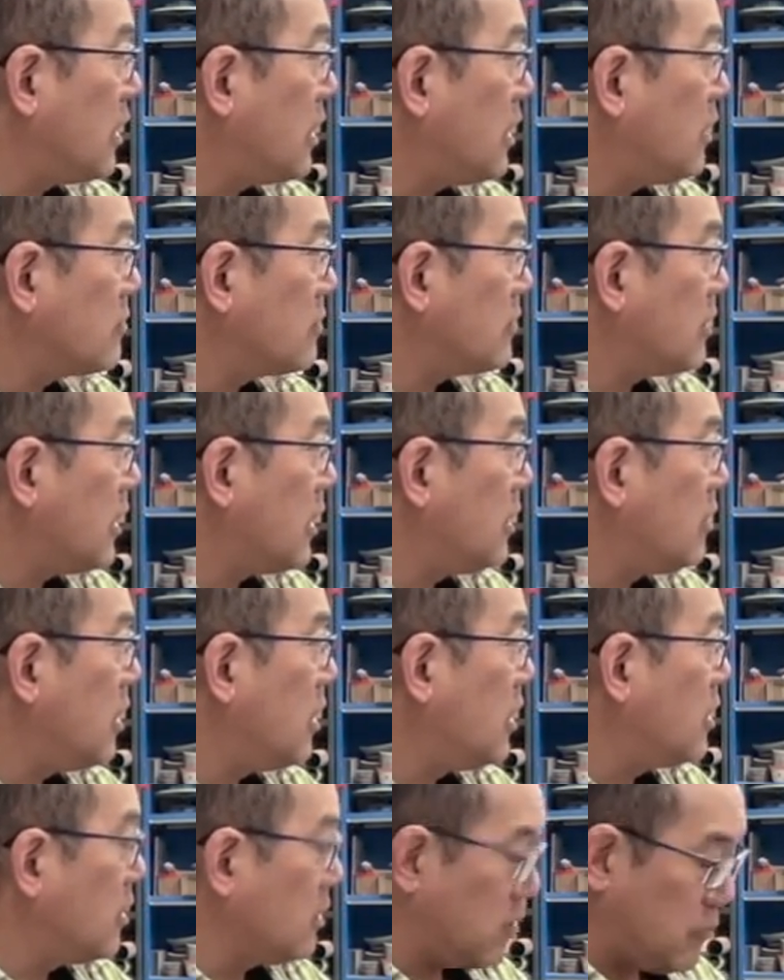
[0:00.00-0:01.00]
outside,
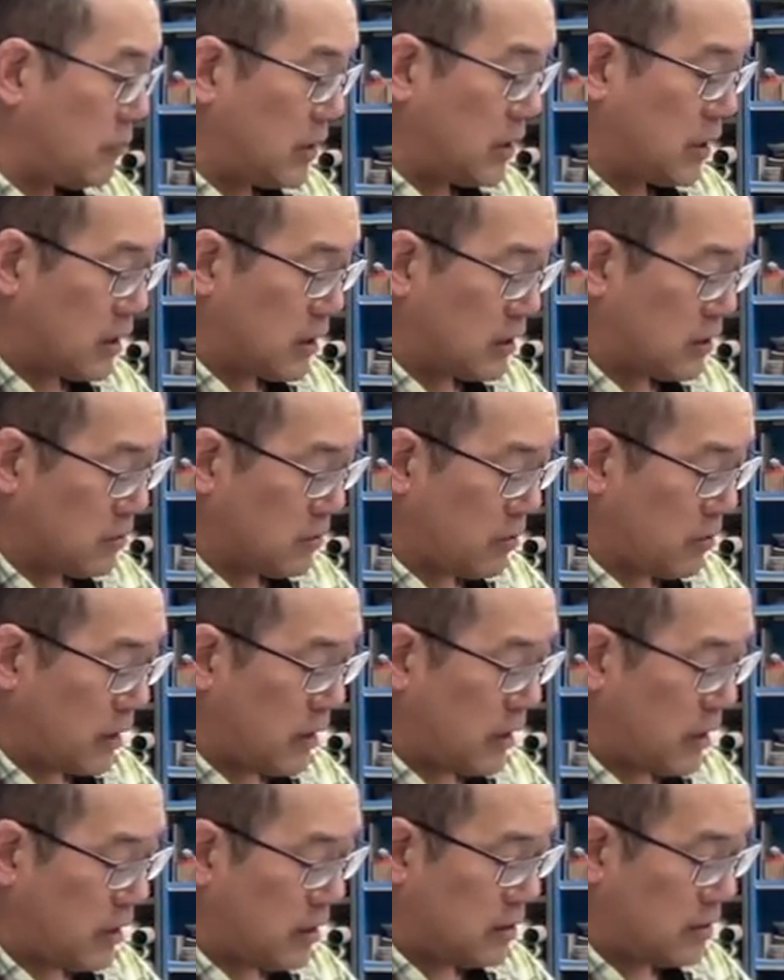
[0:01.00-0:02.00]
and it's spinning on the
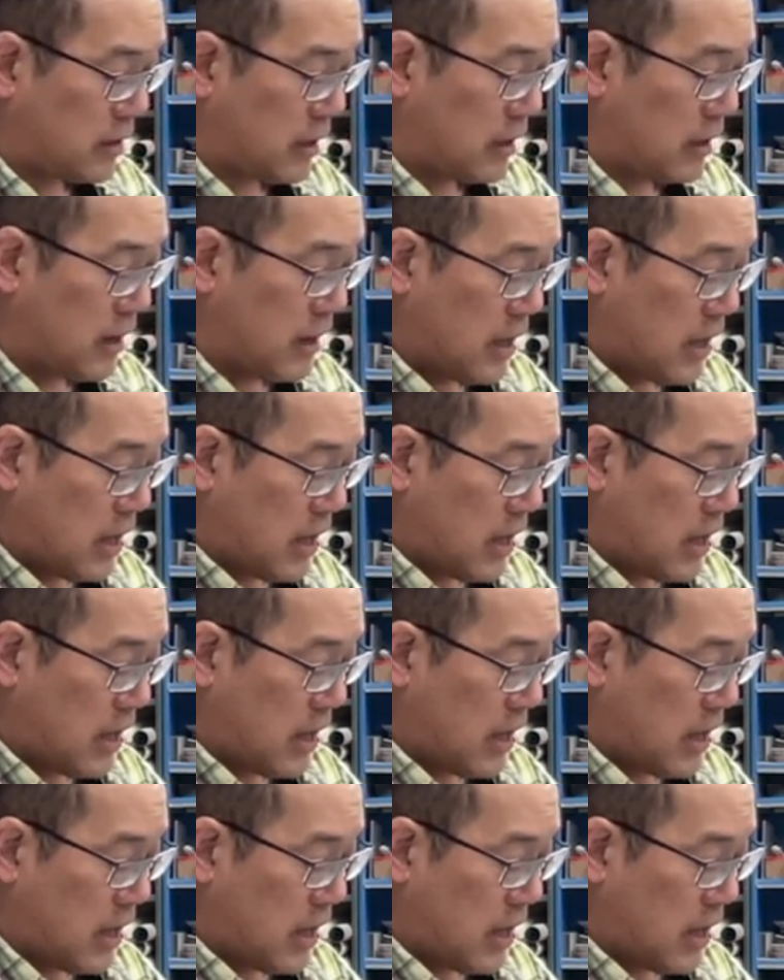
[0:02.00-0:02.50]
right hand side.